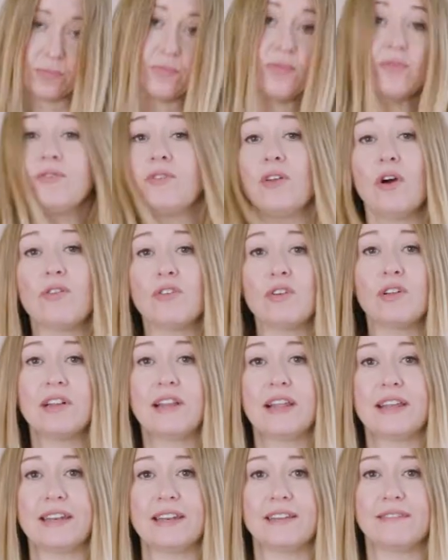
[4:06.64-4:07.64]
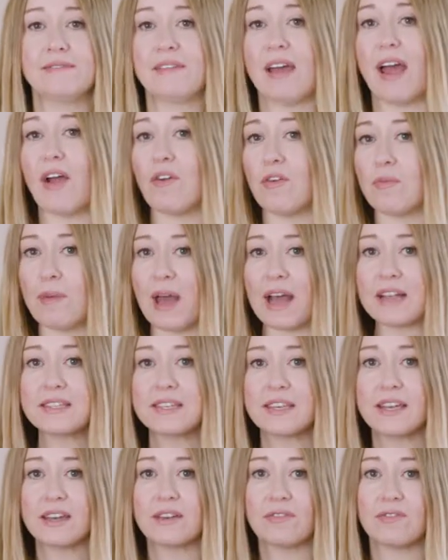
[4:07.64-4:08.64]
Floral and
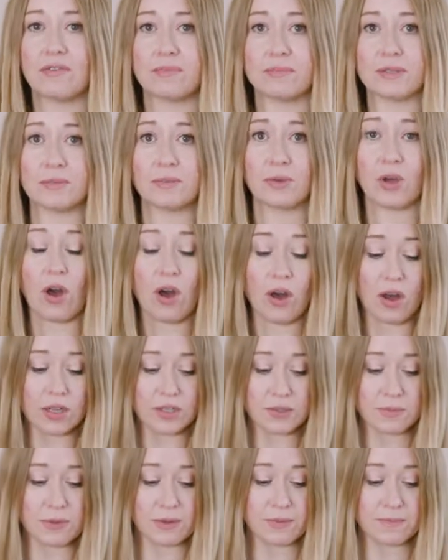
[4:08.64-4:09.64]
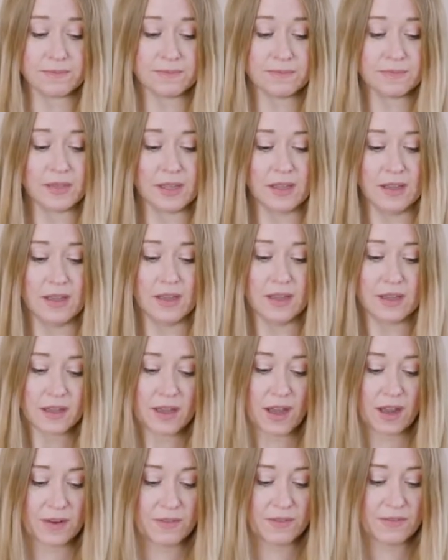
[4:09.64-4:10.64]
aromatic from some cardamom,
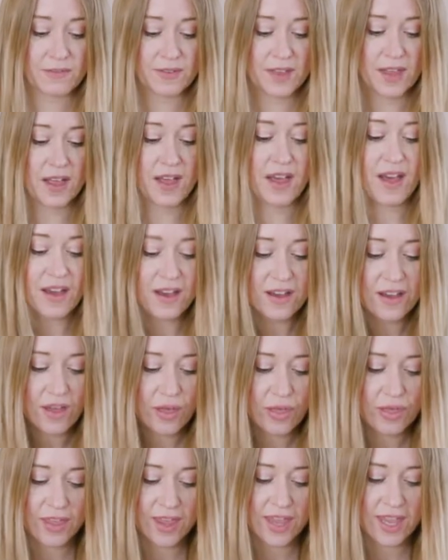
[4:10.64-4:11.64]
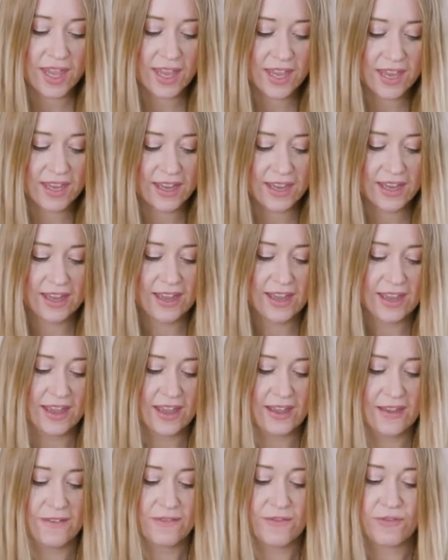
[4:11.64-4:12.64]
kind of earthy
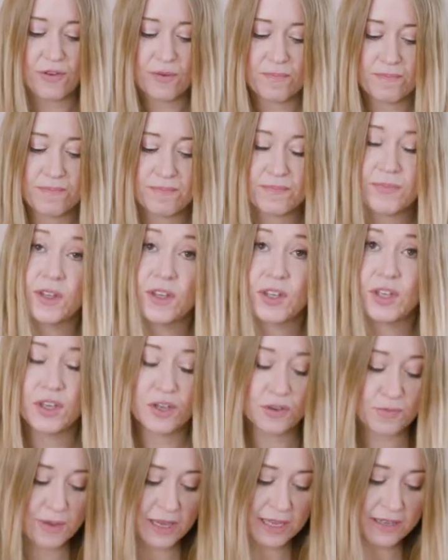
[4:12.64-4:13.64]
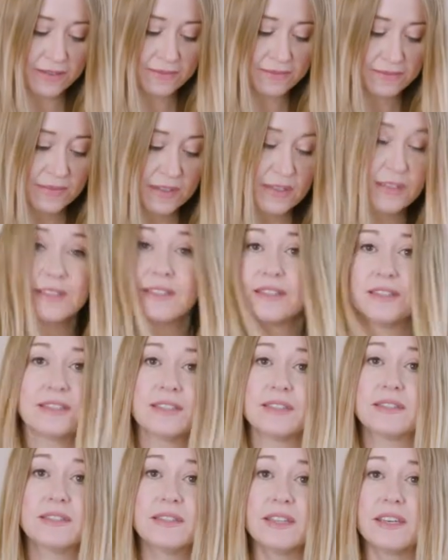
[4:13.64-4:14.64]
from the cumin,
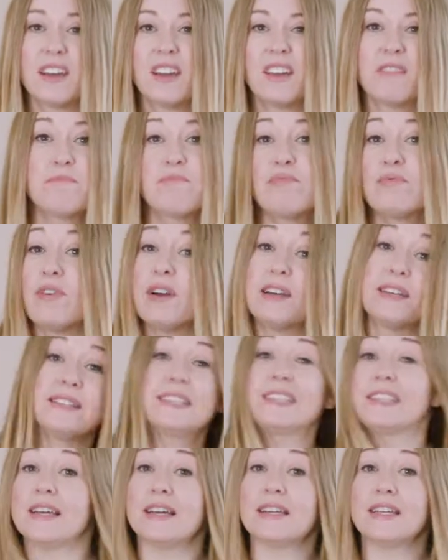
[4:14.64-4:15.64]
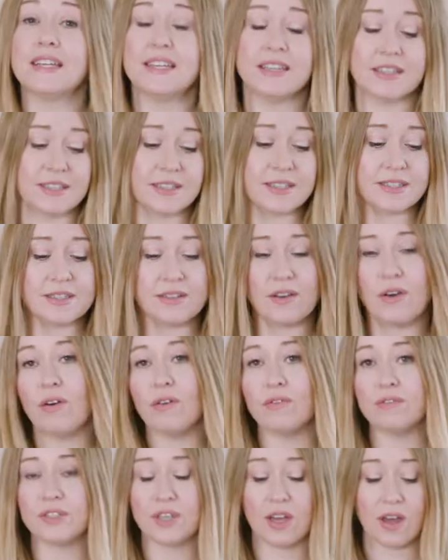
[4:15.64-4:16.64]
the kind of bright sunniness
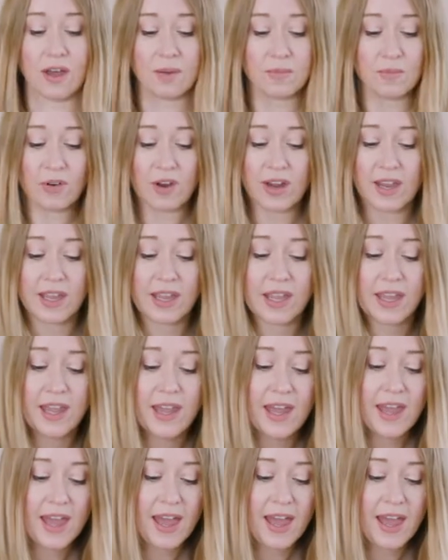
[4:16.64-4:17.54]
of turmeric,